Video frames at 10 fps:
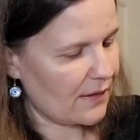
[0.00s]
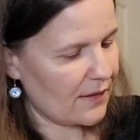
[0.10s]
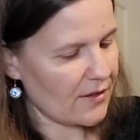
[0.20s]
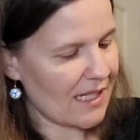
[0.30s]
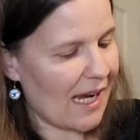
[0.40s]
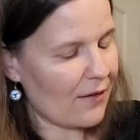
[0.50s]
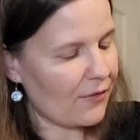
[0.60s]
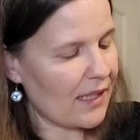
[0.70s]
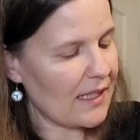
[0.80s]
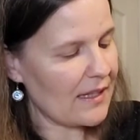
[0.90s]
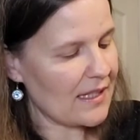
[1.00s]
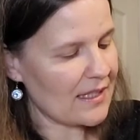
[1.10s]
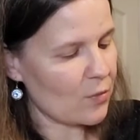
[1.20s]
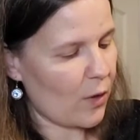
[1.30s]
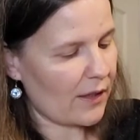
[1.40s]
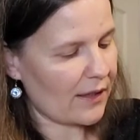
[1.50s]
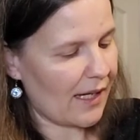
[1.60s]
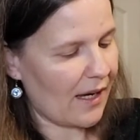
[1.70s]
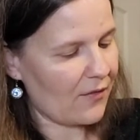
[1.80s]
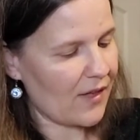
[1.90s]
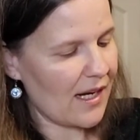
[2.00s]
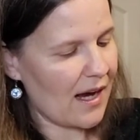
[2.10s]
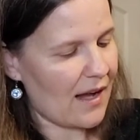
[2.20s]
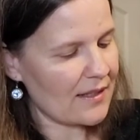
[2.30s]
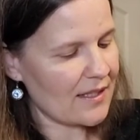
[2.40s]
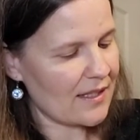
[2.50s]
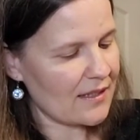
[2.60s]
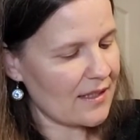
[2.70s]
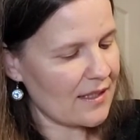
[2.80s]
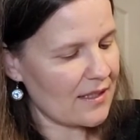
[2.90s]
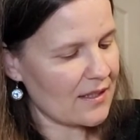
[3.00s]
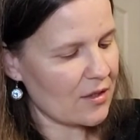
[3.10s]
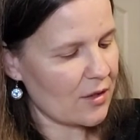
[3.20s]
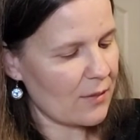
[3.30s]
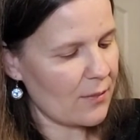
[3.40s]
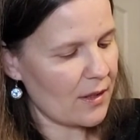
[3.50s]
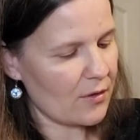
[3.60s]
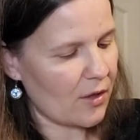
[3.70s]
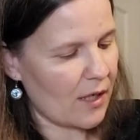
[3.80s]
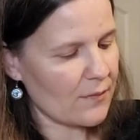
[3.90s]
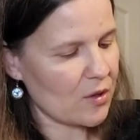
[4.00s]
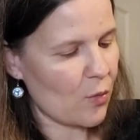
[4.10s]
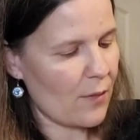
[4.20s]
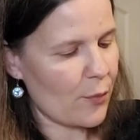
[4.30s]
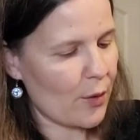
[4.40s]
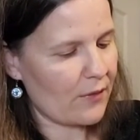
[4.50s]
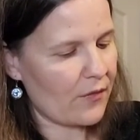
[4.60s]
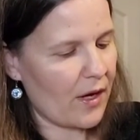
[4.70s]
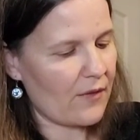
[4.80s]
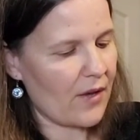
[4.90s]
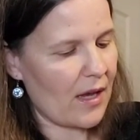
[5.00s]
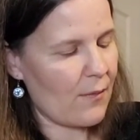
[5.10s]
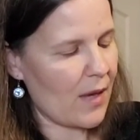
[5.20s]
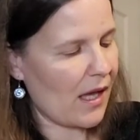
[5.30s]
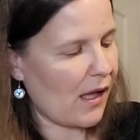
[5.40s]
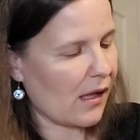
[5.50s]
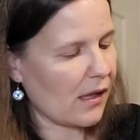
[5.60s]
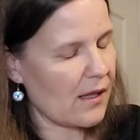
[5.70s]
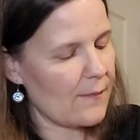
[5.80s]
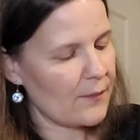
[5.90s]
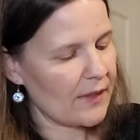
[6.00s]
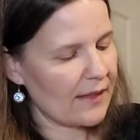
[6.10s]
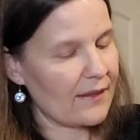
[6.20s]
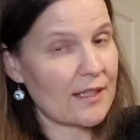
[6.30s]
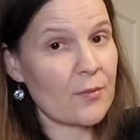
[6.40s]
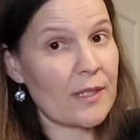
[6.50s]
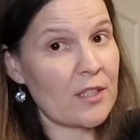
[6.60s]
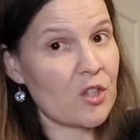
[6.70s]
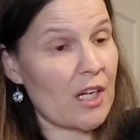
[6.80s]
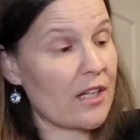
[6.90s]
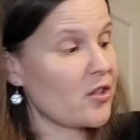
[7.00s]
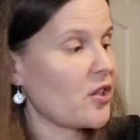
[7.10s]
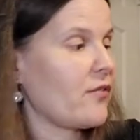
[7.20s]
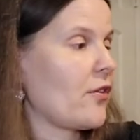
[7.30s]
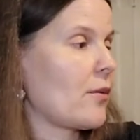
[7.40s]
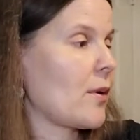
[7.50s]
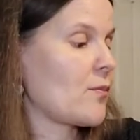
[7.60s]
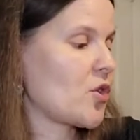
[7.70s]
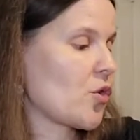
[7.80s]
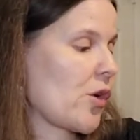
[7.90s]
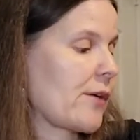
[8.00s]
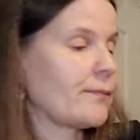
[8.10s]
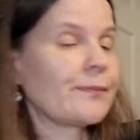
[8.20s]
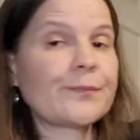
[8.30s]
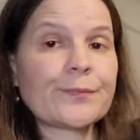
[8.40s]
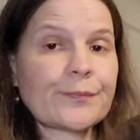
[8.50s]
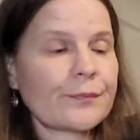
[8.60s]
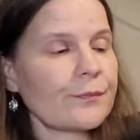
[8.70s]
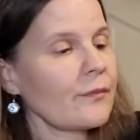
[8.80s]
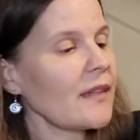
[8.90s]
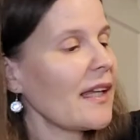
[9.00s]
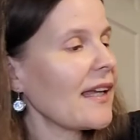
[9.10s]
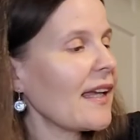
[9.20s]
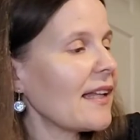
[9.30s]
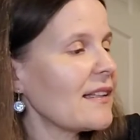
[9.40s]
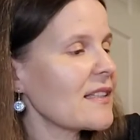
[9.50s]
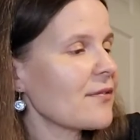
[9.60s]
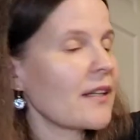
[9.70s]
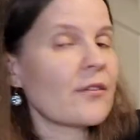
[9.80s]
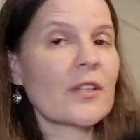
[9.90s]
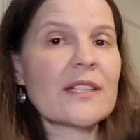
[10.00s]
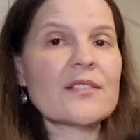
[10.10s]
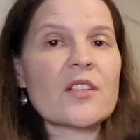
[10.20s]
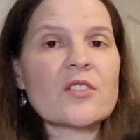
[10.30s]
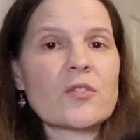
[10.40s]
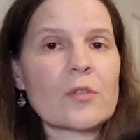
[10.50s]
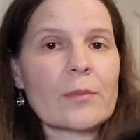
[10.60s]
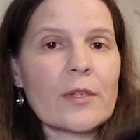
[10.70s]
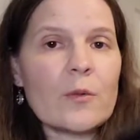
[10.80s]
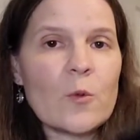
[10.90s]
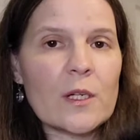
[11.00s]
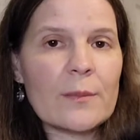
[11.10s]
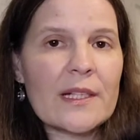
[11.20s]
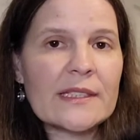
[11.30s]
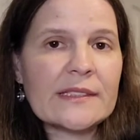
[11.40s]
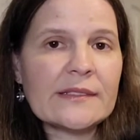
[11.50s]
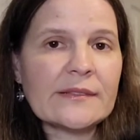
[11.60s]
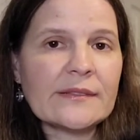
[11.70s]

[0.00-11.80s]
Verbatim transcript: There's caffeine in this one. Caffeine content is 30 milligrams, so 1.5 ml. That's where you get your energy from, I'm sure. And this flavor is strawberry watermelon.